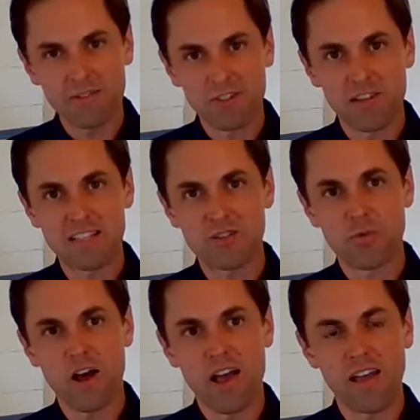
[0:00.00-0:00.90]
so that's
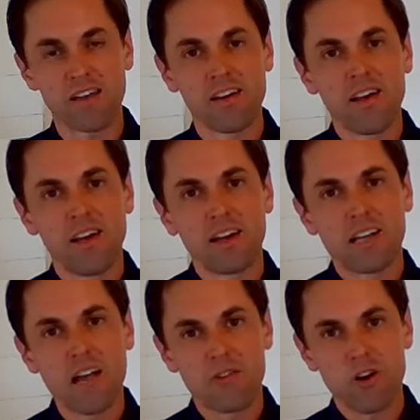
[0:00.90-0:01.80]
why
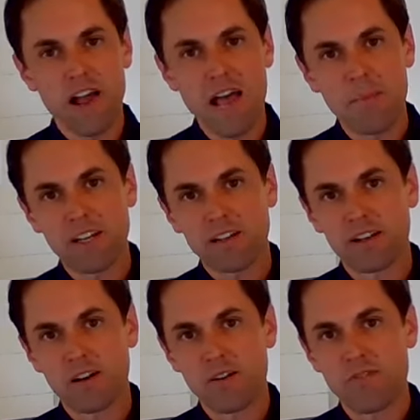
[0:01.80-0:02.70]
Governor Abbott
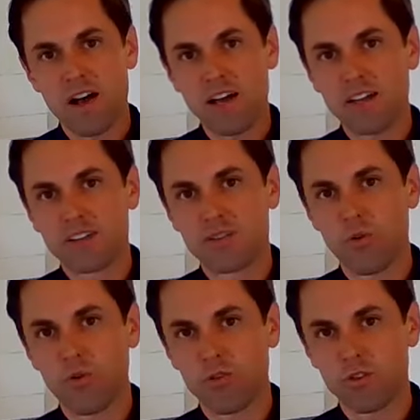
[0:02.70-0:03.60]
clarified his
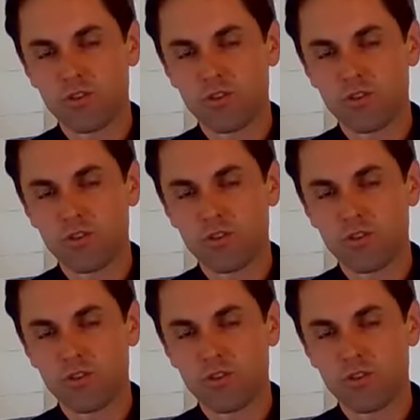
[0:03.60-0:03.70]
order.